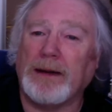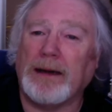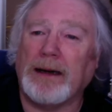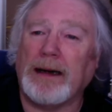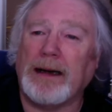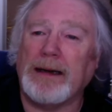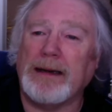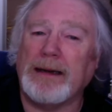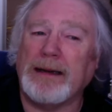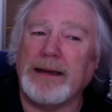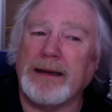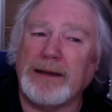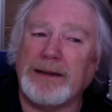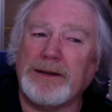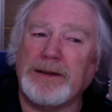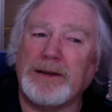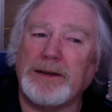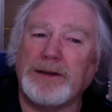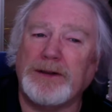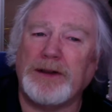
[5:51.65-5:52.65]
and
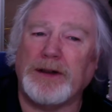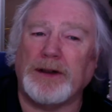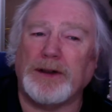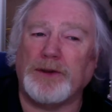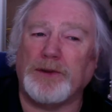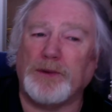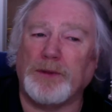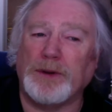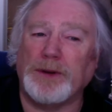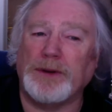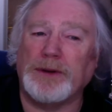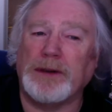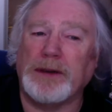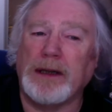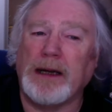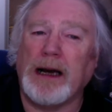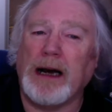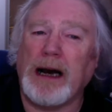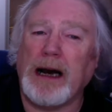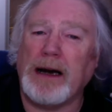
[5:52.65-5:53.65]
this church was
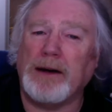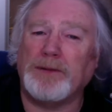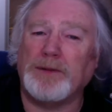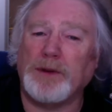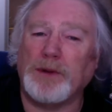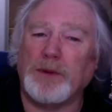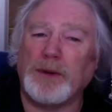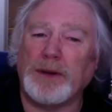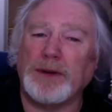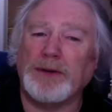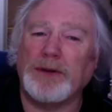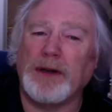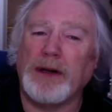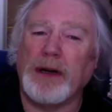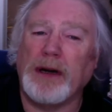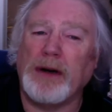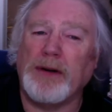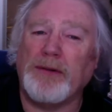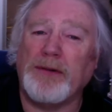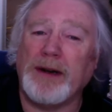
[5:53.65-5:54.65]
afterwards
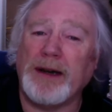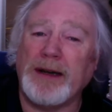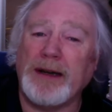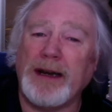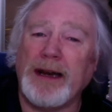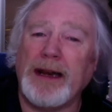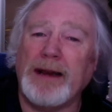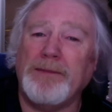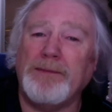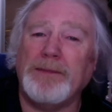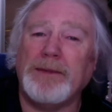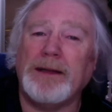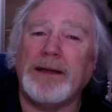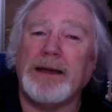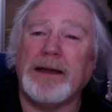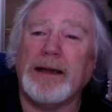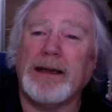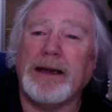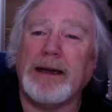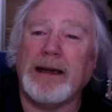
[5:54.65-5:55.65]
renamed
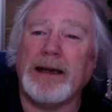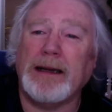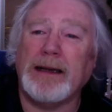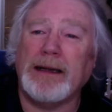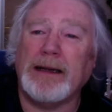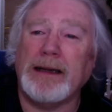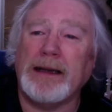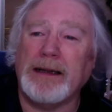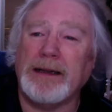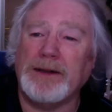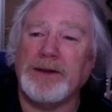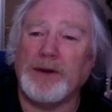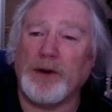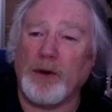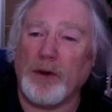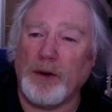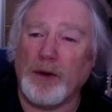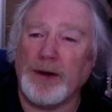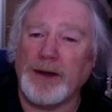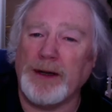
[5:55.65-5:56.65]
in his
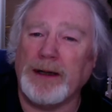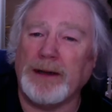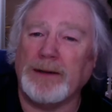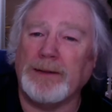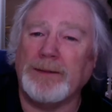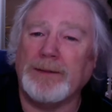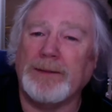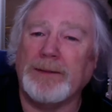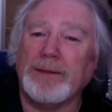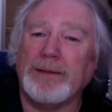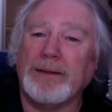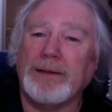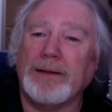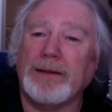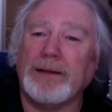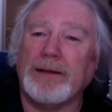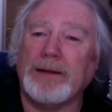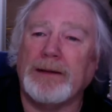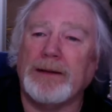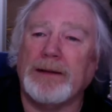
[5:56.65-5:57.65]
honour,
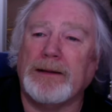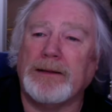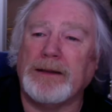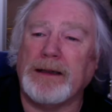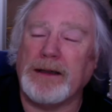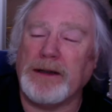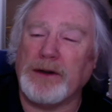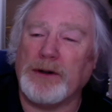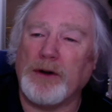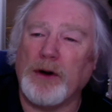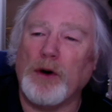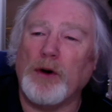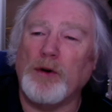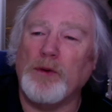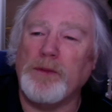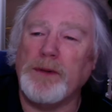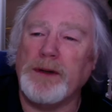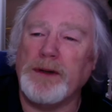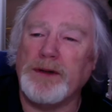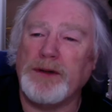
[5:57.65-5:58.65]
St
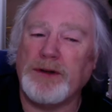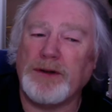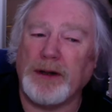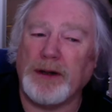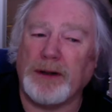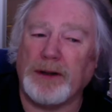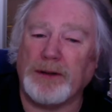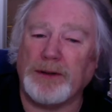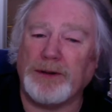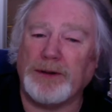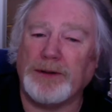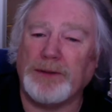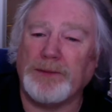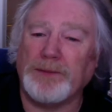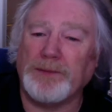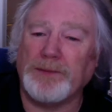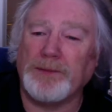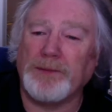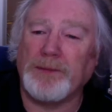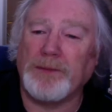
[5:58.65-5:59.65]
Colman's Church.
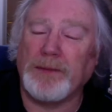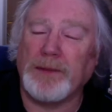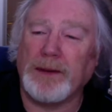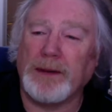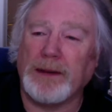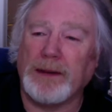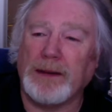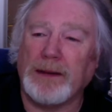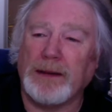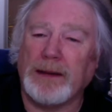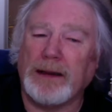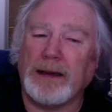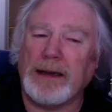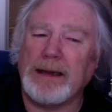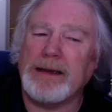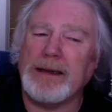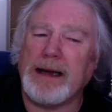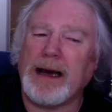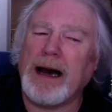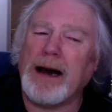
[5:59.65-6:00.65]

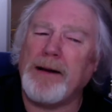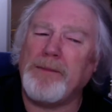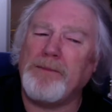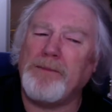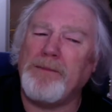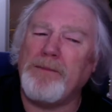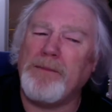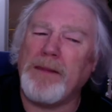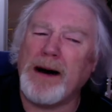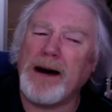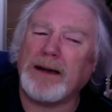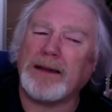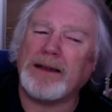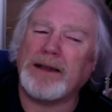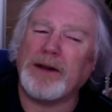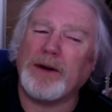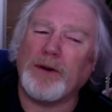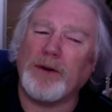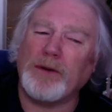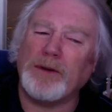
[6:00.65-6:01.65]
And the
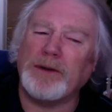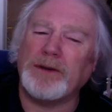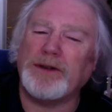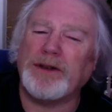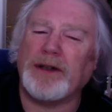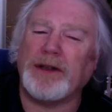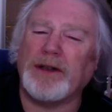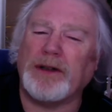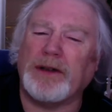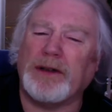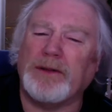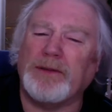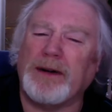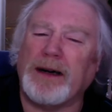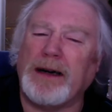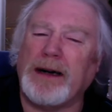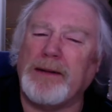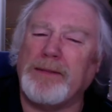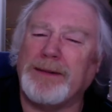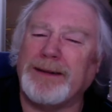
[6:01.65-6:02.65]
Martyrology of
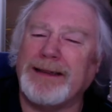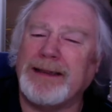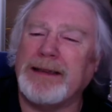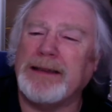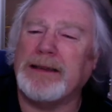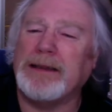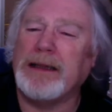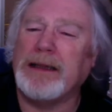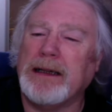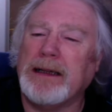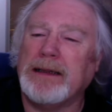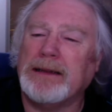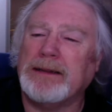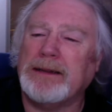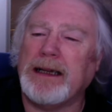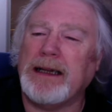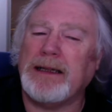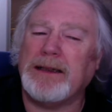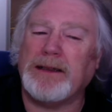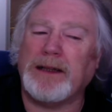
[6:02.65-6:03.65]
Aberdeen
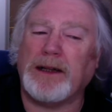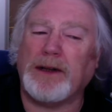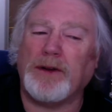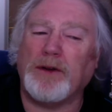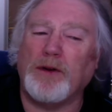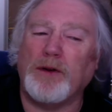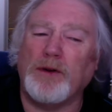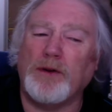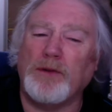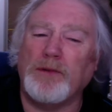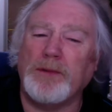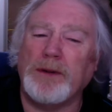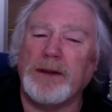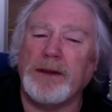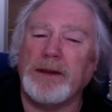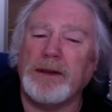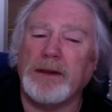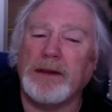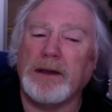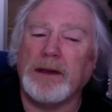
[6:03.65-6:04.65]
states that
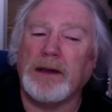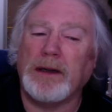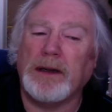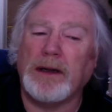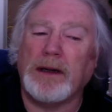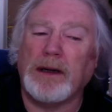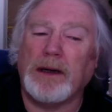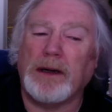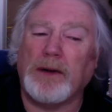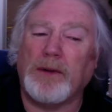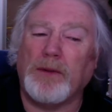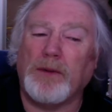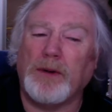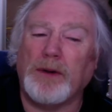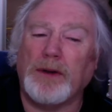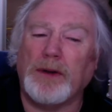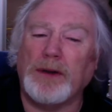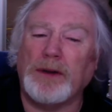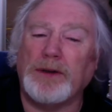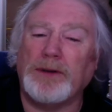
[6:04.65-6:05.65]
Colman
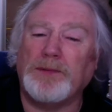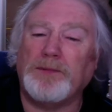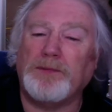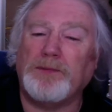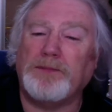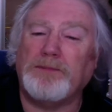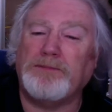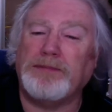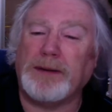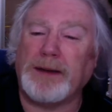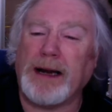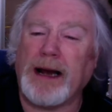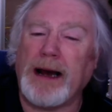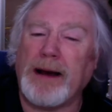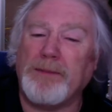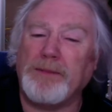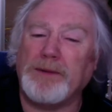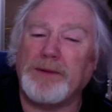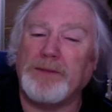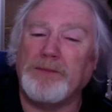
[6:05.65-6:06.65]
was
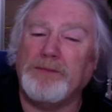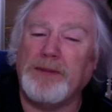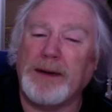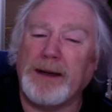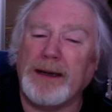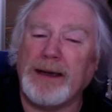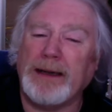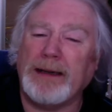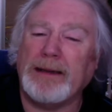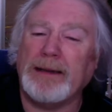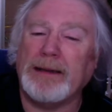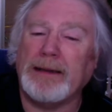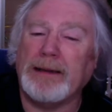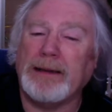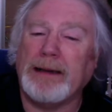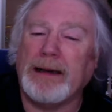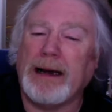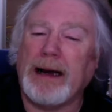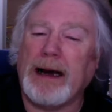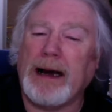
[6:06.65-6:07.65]
perhaps buried
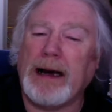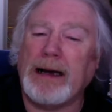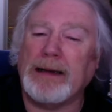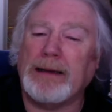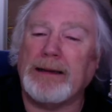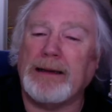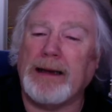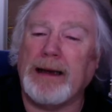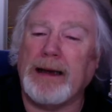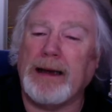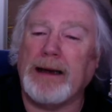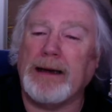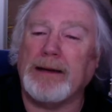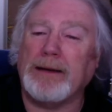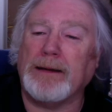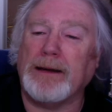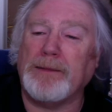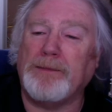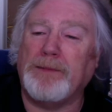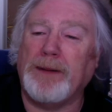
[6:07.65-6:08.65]
at the
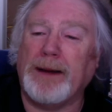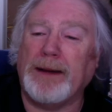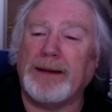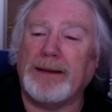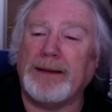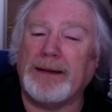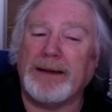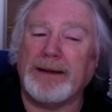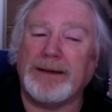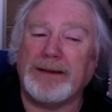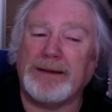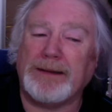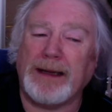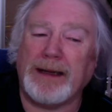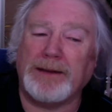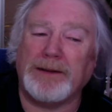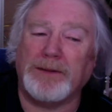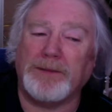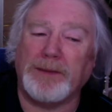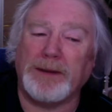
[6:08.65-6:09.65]
early Pictish
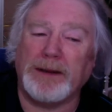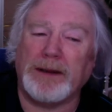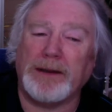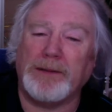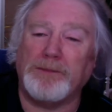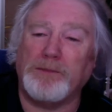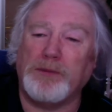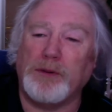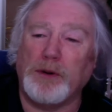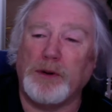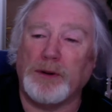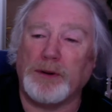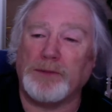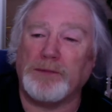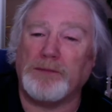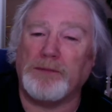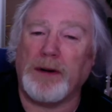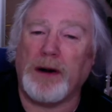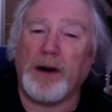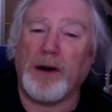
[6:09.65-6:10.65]
settlement at
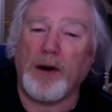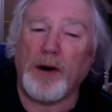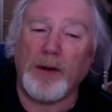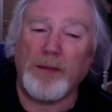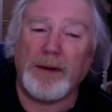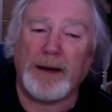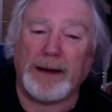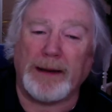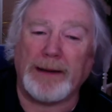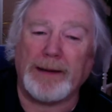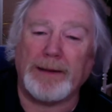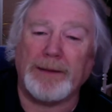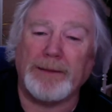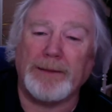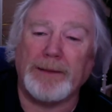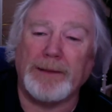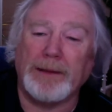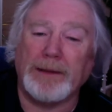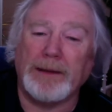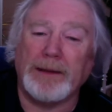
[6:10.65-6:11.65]
Portmahomack,
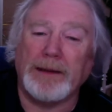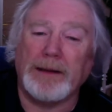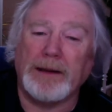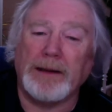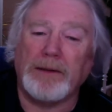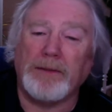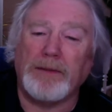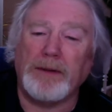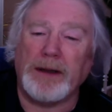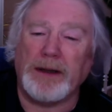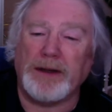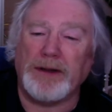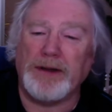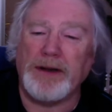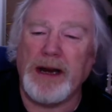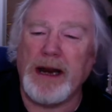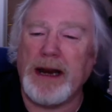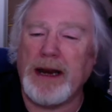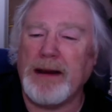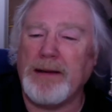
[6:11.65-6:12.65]
which
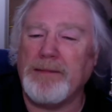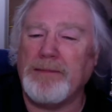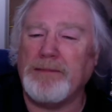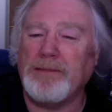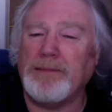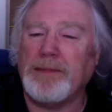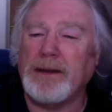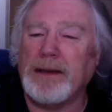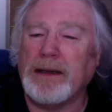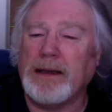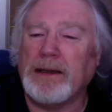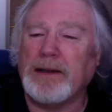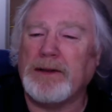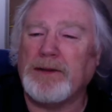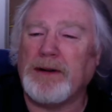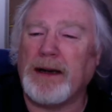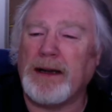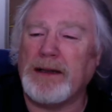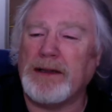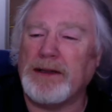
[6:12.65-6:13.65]
name
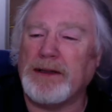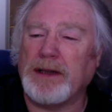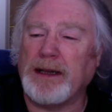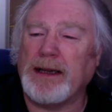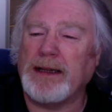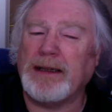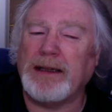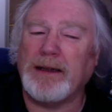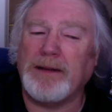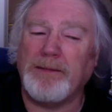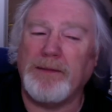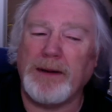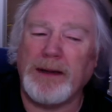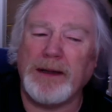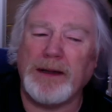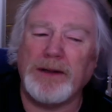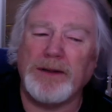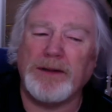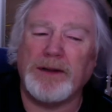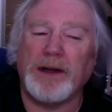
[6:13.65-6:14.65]
translated
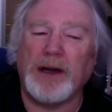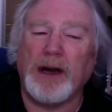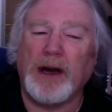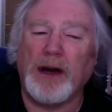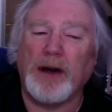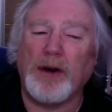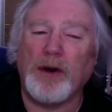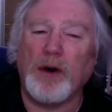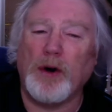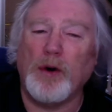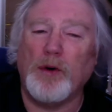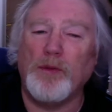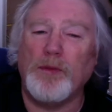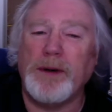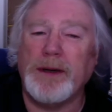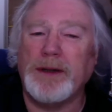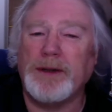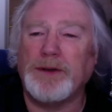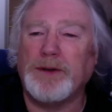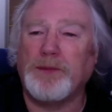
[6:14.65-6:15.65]
means
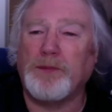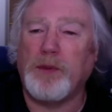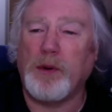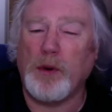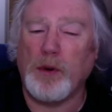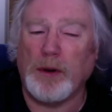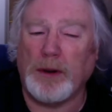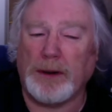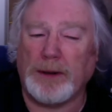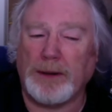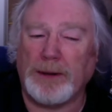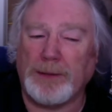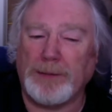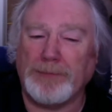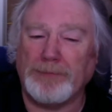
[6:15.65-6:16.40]
Colman's Port.